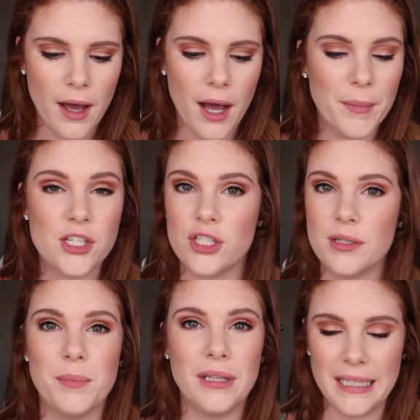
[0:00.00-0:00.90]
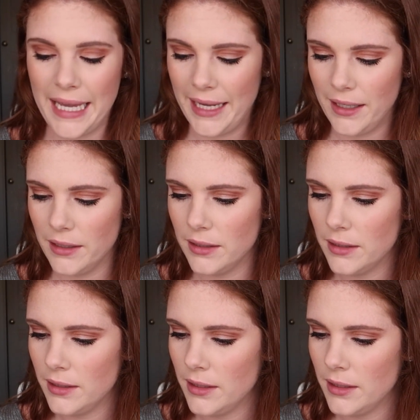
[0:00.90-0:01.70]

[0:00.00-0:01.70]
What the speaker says: It's just a plain,